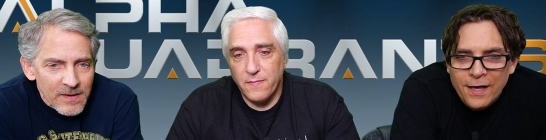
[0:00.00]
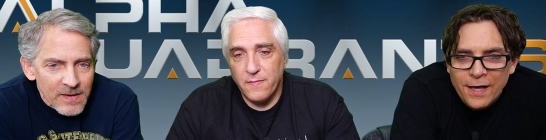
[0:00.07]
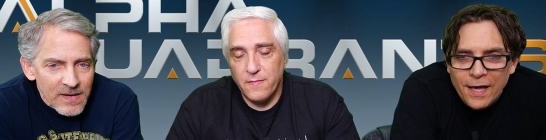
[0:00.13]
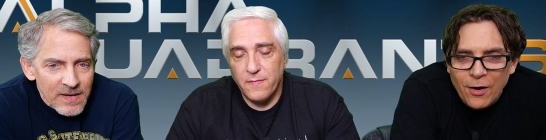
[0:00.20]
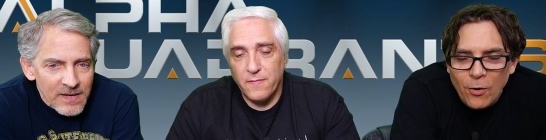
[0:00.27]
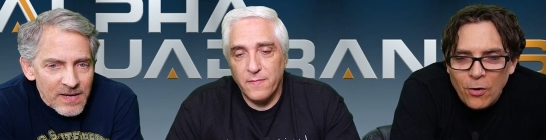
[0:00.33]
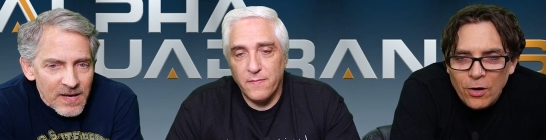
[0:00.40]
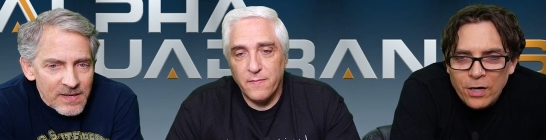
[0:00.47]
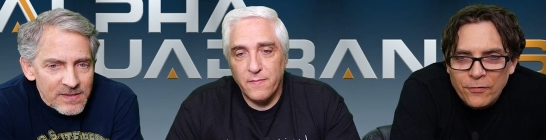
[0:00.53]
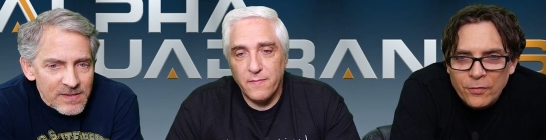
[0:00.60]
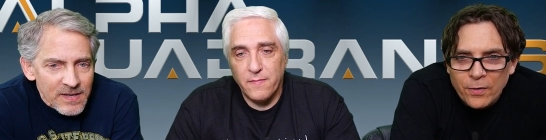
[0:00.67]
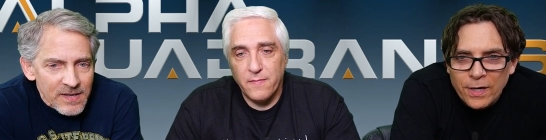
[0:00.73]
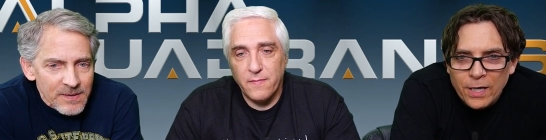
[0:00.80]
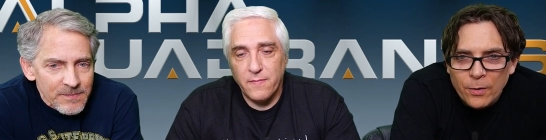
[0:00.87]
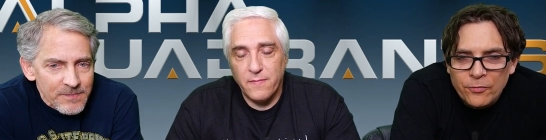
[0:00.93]
Speaker 1: Or if
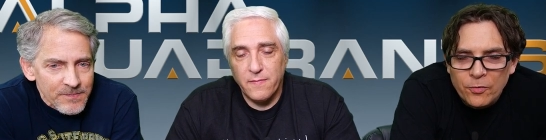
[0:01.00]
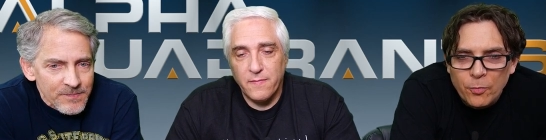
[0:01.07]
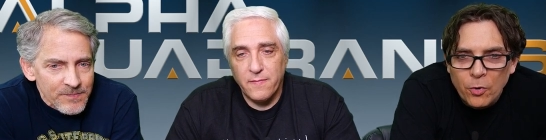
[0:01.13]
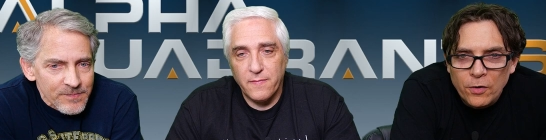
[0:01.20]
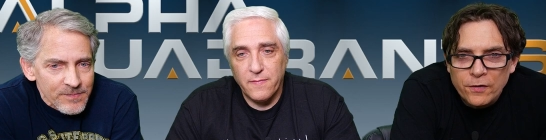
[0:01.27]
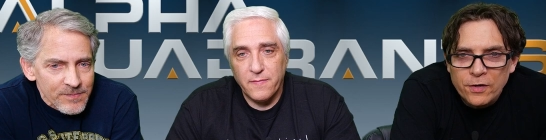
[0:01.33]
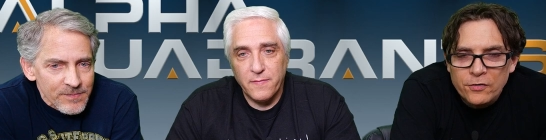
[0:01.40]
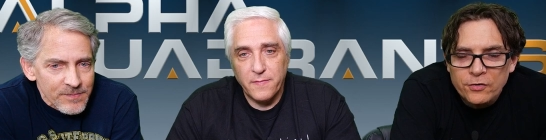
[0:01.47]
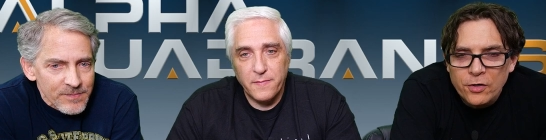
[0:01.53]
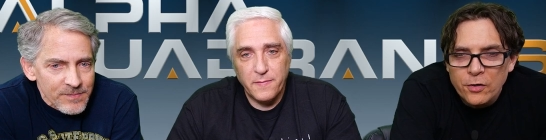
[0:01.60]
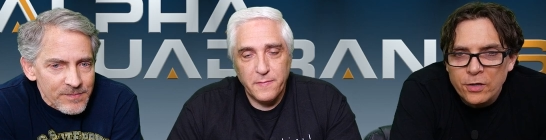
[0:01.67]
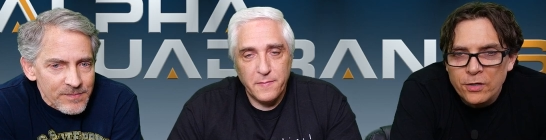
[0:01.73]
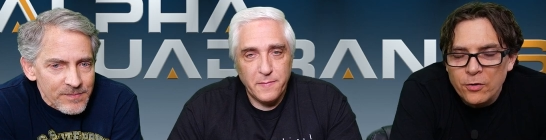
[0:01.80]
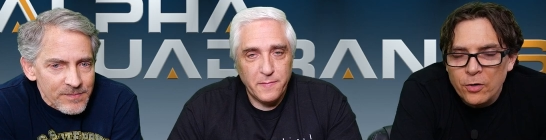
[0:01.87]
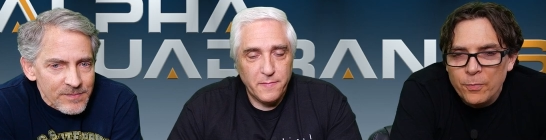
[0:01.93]
you want to help support this show,
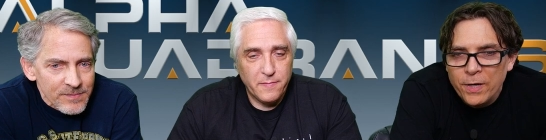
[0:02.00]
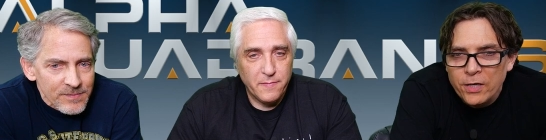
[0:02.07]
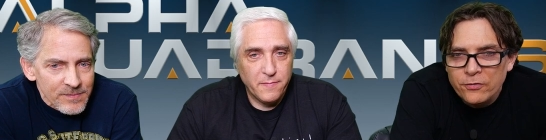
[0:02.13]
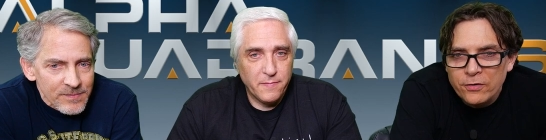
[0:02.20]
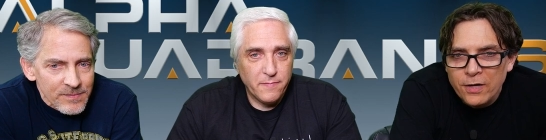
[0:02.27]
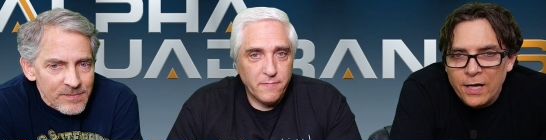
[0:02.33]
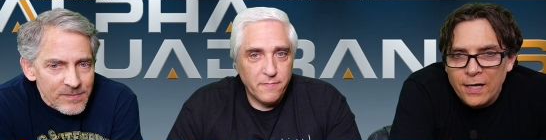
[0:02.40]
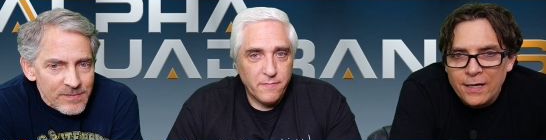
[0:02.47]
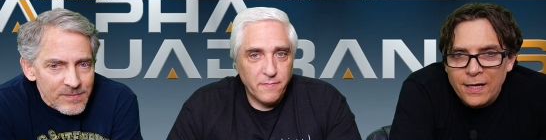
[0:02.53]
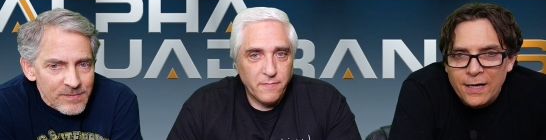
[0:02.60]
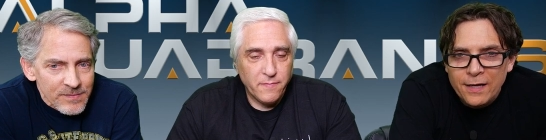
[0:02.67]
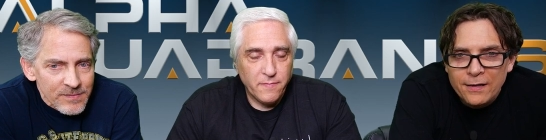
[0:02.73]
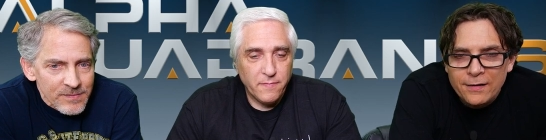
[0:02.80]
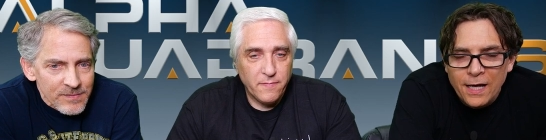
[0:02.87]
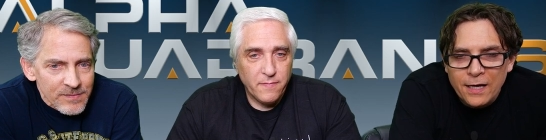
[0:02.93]
you can go to
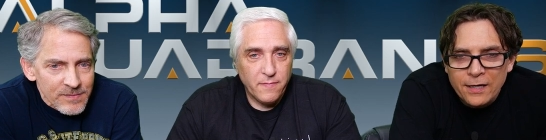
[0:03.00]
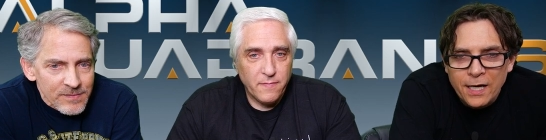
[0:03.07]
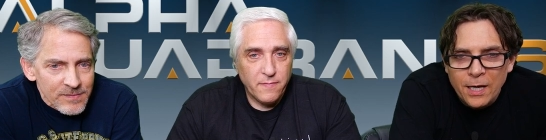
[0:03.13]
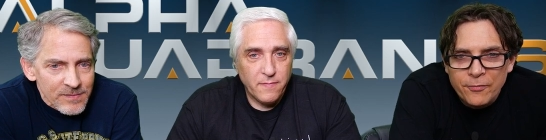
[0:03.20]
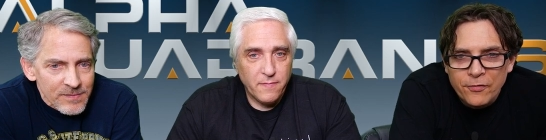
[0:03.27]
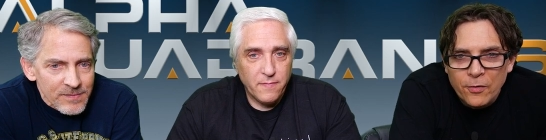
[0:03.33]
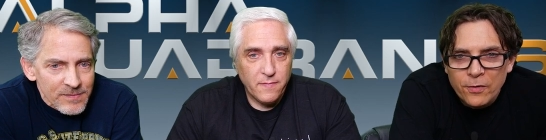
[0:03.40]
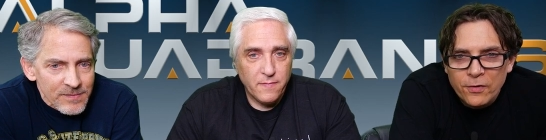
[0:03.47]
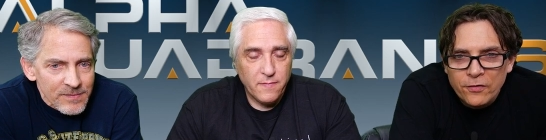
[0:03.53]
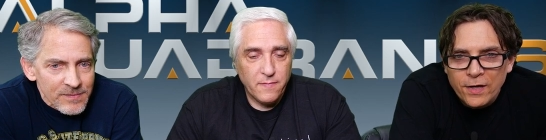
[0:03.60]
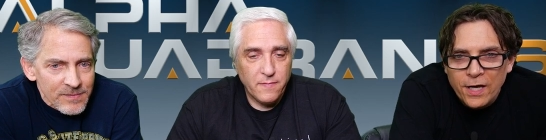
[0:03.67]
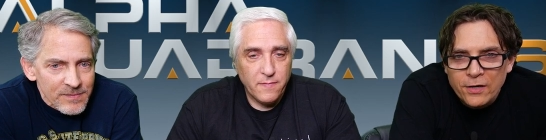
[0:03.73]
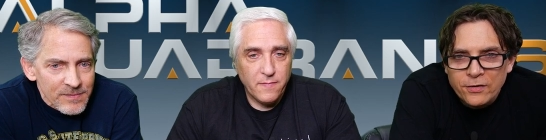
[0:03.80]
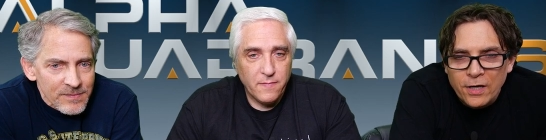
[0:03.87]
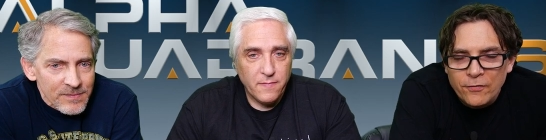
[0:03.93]
patreon.com forward
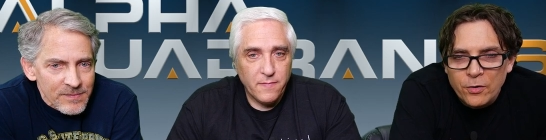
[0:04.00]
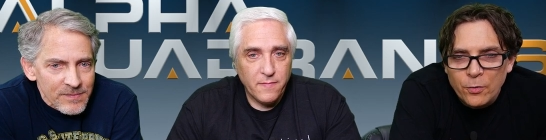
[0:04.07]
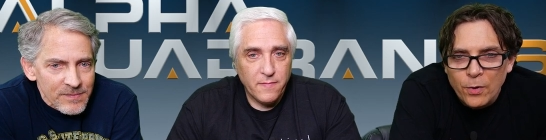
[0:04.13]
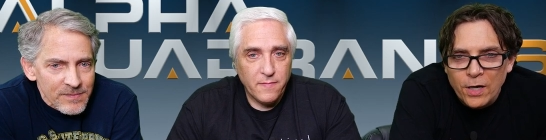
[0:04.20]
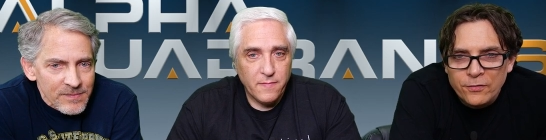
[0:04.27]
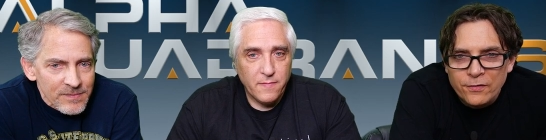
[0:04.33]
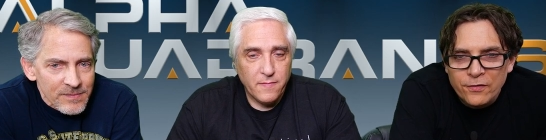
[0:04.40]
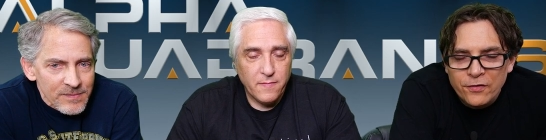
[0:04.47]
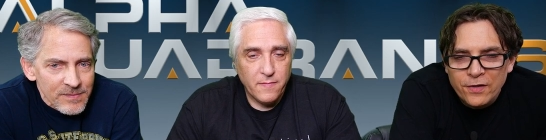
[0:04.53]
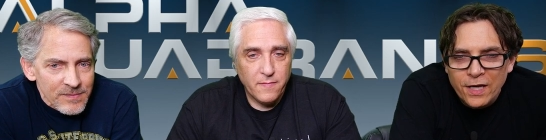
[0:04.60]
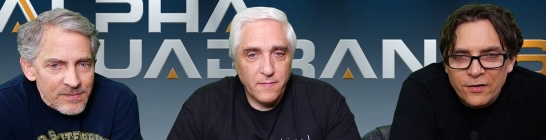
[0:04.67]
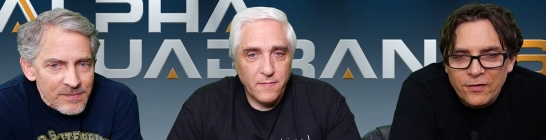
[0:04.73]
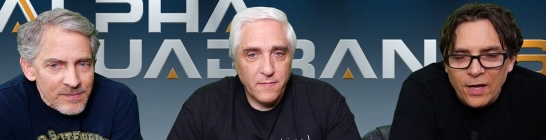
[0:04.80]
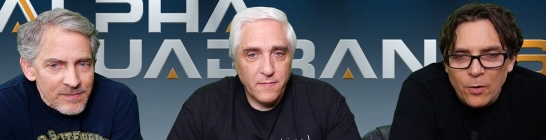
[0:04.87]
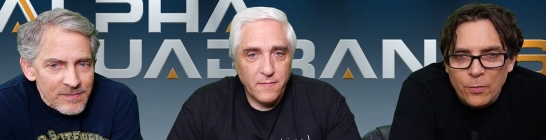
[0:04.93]
slash alpha quadrant
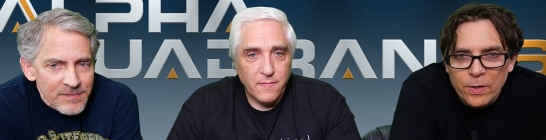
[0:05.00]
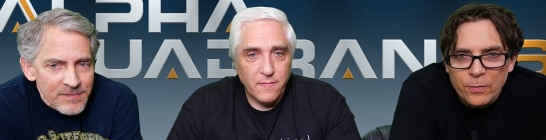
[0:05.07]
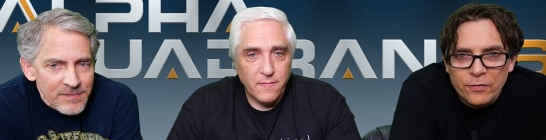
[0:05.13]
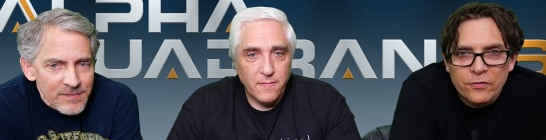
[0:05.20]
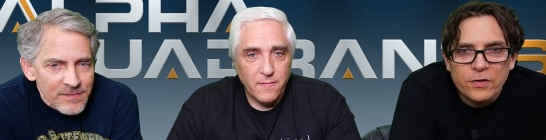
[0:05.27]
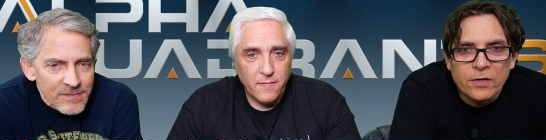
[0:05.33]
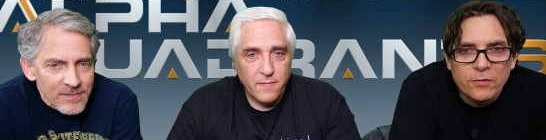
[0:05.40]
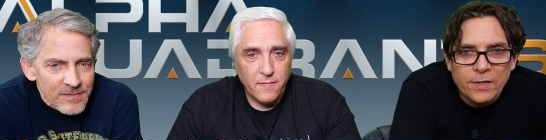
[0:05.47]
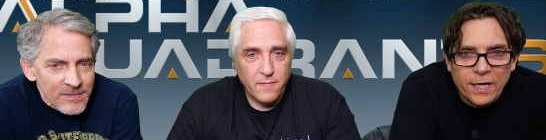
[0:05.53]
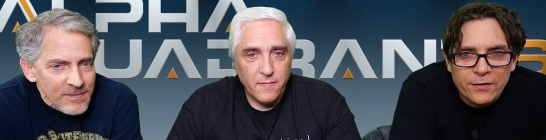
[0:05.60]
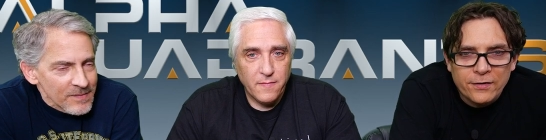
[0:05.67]
six, and we will see you next